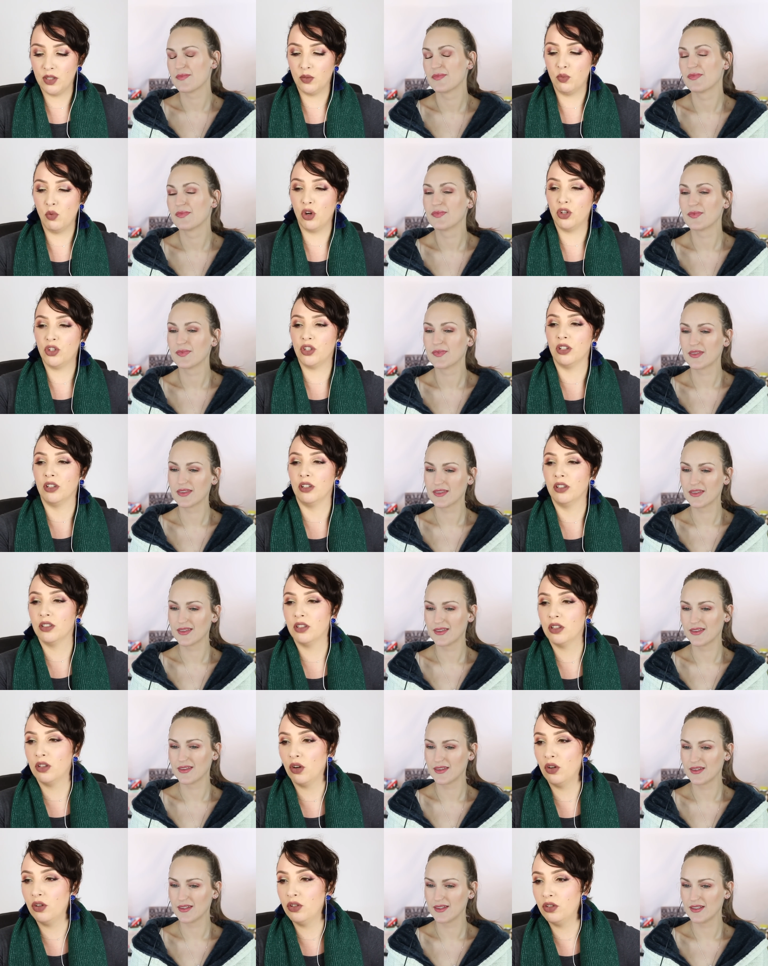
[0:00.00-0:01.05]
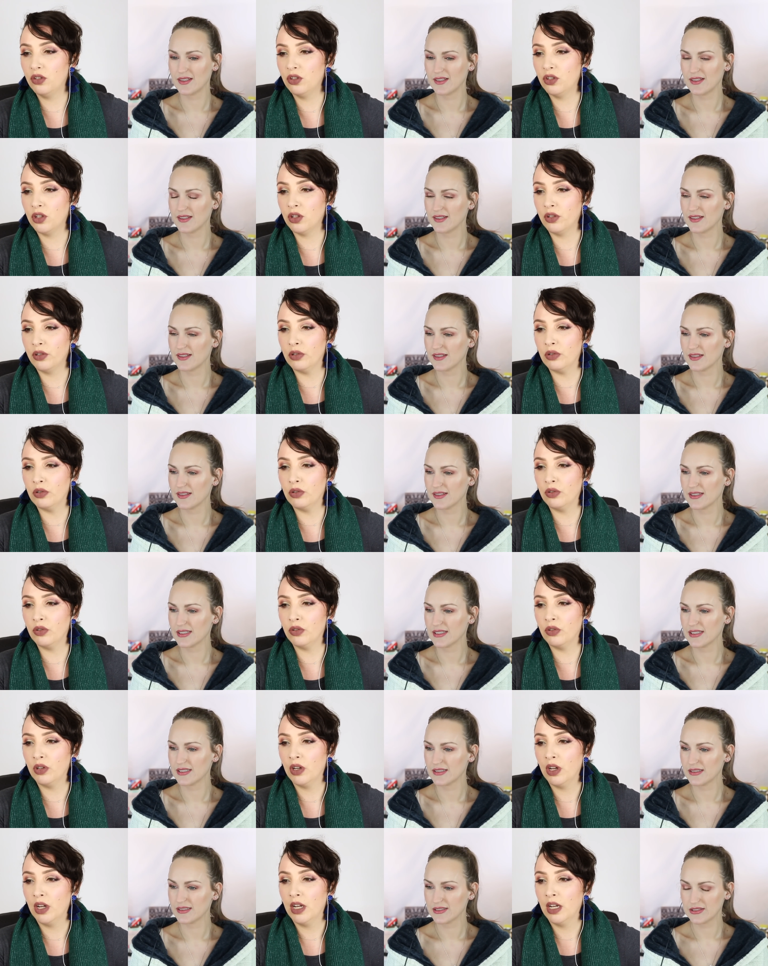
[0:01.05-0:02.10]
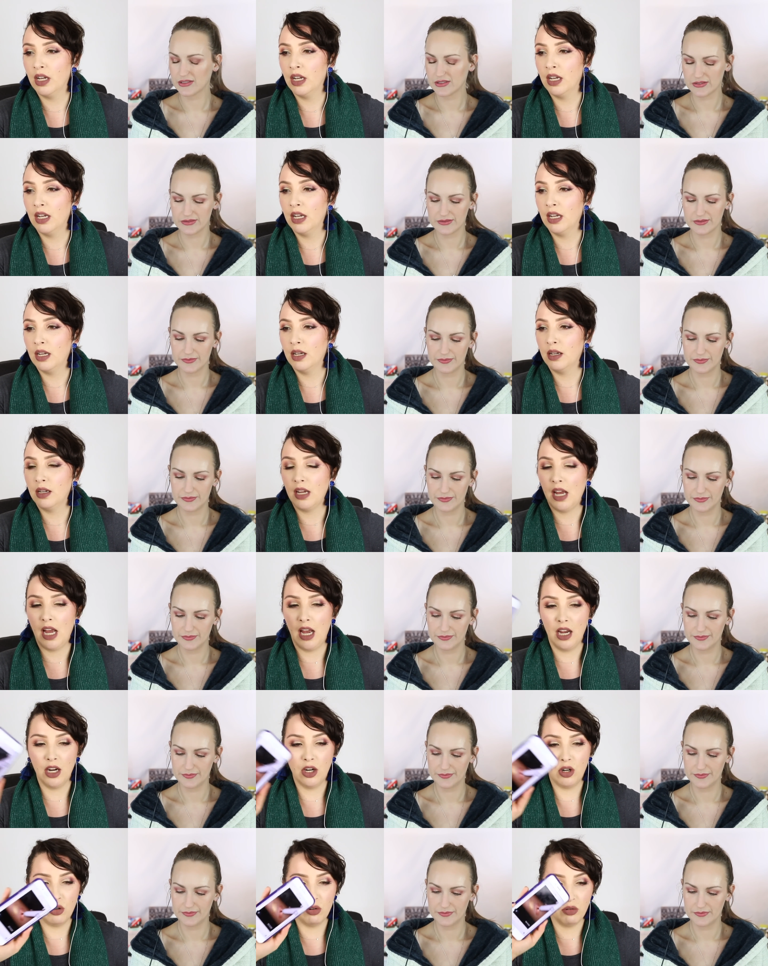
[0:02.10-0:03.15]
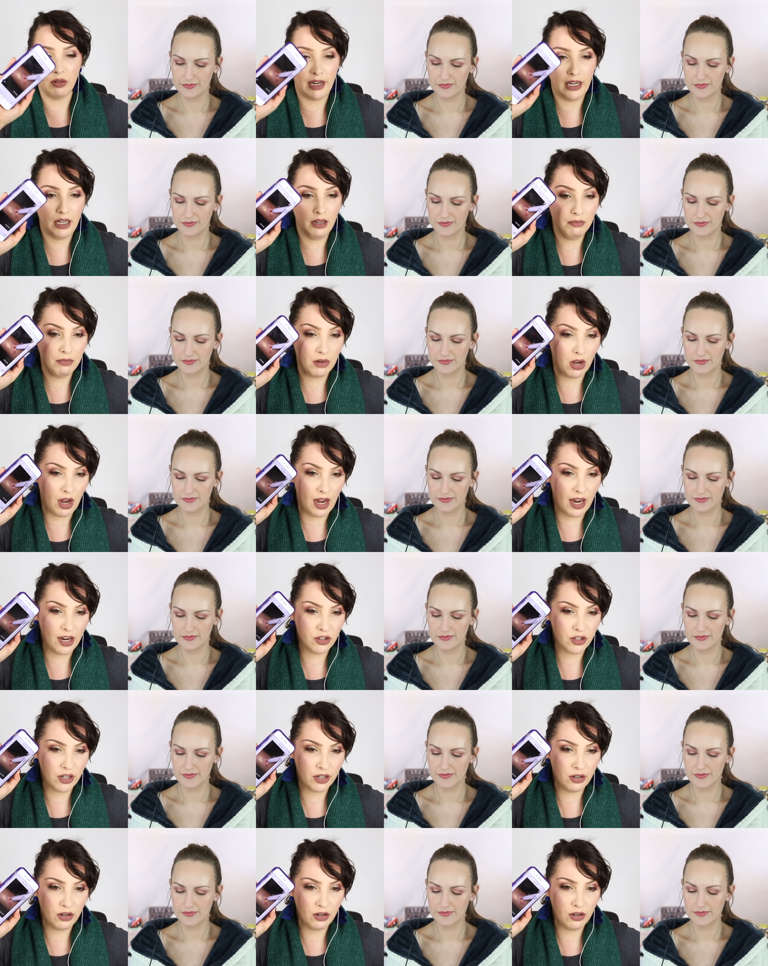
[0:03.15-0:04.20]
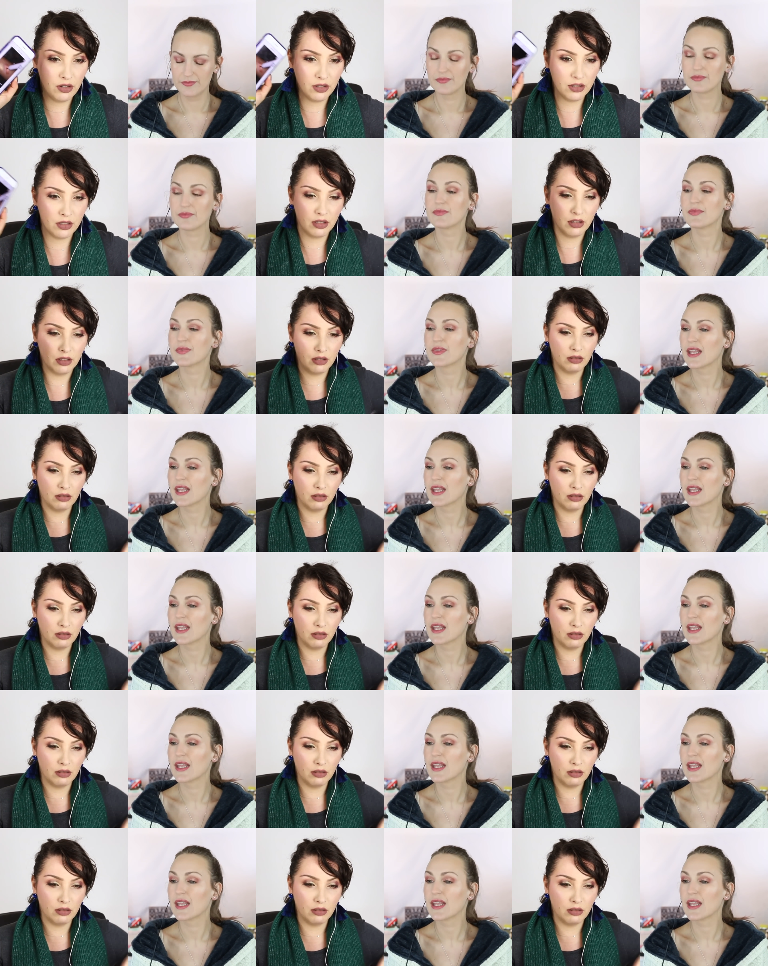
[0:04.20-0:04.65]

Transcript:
Speaker 1: swatches, those two uh, cream eyeshadows,